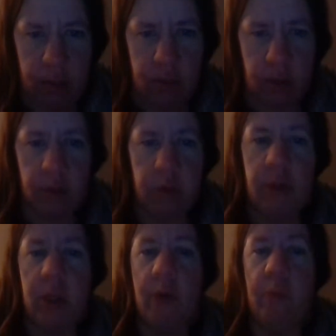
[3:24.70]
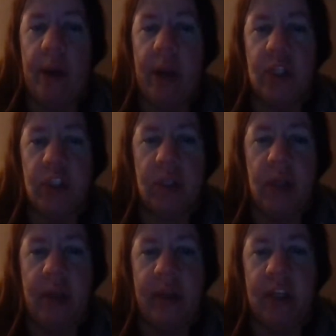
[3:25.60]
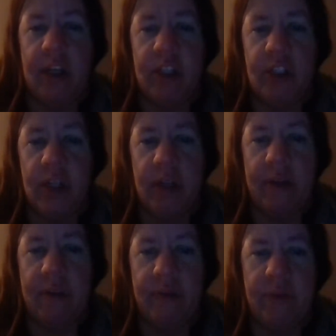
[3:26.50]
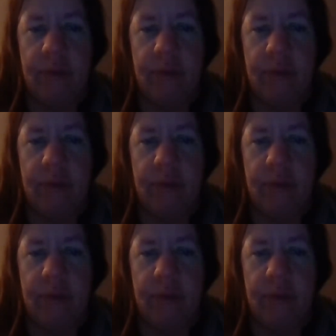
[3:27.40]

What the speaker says: To learn the creation and initiative